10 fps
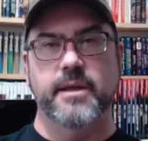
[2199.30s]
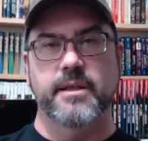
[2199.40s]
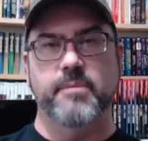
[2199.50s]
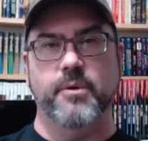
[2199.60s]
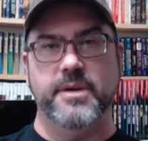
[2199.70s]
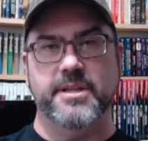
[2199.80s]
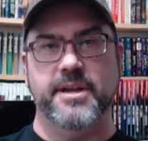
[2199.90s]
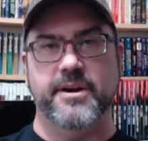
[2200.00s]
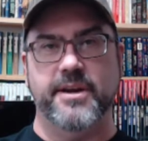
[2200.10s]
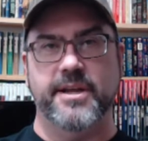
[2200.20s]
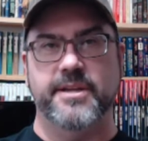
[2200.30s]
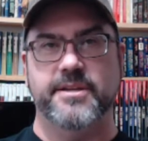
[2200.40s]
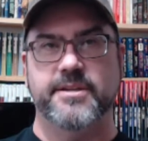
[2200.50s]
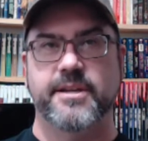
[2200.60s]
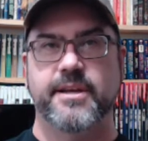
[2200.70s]
point there is
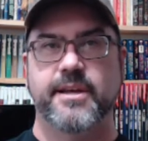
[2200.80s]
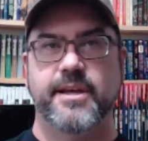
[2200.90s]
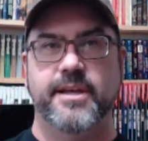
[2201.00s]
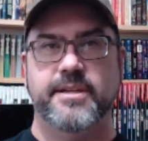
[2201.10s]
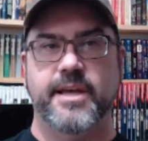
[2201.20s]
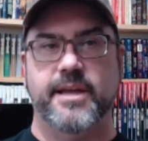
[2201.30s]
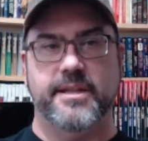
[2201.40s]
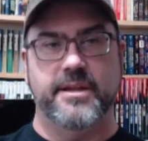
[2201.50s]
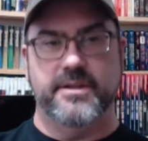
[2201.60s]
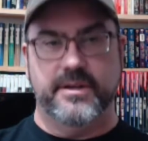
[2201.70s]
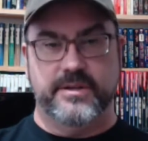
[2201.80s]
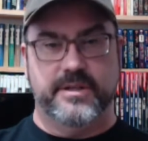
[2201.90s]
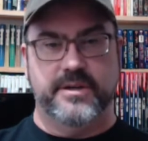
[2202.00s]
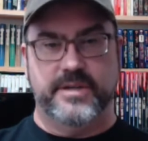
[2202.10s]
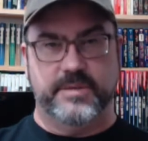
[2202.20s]
that
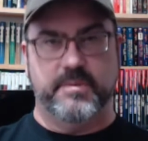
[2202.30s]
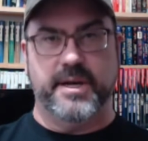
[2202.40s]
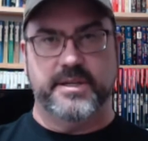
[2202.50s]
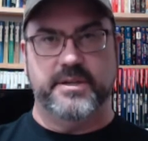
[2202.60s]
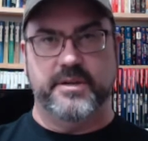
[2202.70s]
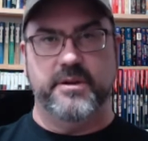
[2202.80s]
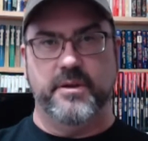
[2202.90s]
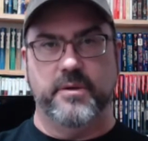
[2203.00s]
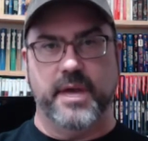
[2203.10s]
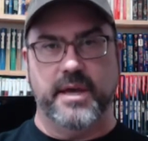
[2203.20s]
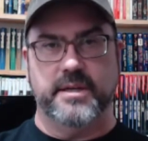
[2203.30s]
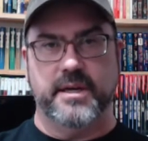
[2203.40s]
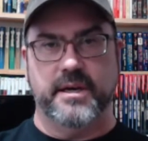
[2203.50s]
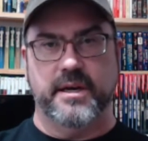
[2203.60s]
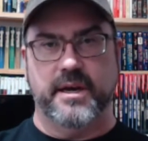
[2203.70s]
there's this box that you can't
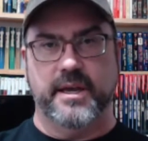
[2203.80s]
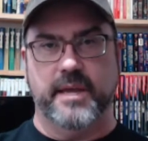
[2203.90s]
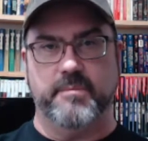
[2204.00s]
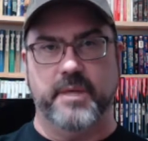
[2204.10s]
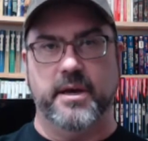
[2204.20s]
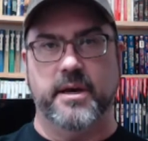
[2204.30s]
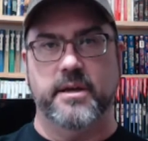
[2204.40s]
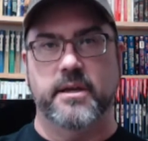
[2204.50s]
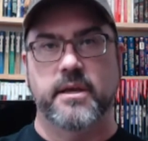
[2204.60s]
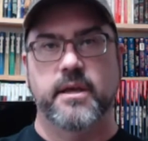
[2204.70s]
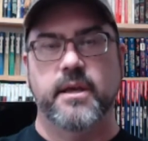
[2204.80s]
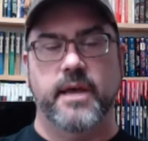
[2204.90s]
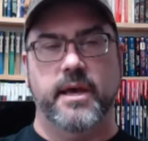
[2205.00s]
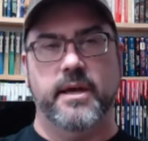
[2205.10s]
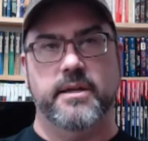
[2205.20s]
get beyond.
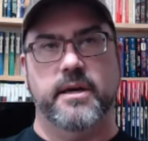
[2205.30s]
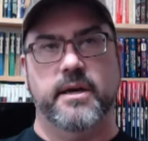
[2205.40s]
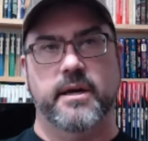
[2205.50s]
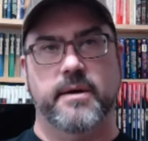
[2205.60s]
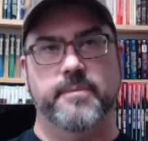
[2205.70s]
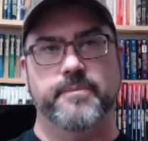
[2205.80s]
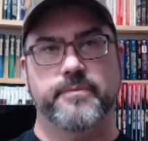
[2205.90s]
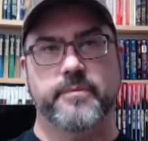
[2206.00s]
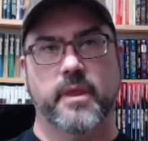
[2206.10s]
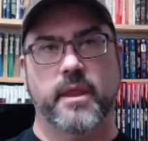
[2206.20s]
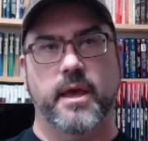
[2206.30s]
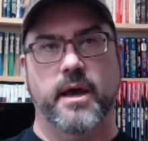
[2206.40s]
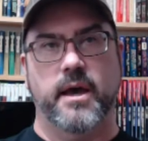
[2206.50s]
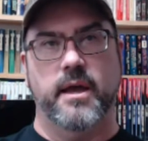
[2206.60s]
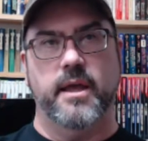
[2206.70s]
And
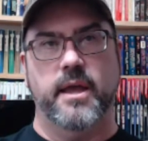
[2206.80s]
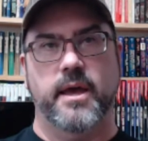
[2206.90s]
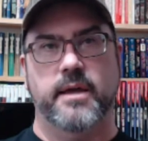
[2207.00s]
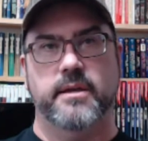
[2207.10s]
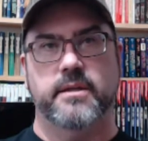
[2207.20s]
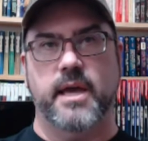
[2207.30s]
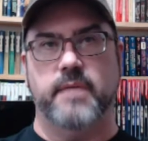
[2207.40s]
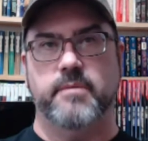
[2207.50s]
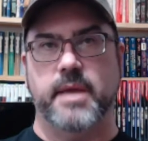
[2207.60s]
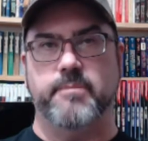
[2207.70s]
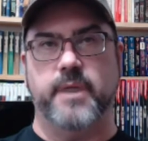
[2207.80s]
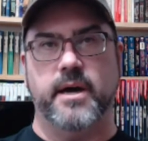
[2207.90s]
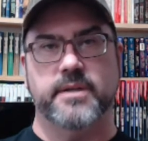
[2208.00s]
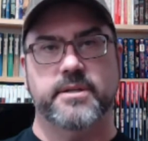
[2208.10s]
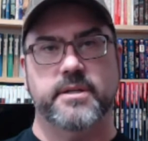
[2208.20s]
that
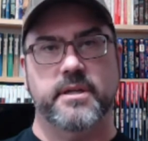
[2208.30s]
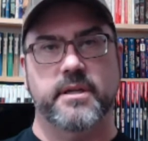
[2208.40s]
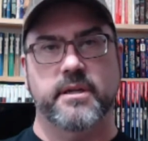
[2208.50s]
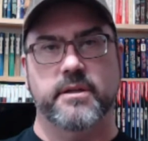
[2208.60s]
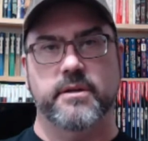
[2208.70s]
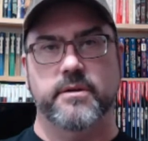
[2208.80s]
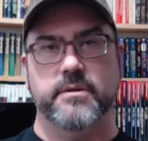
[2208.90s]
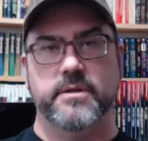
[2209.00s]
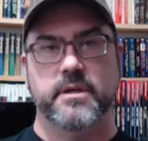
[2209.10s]
box includes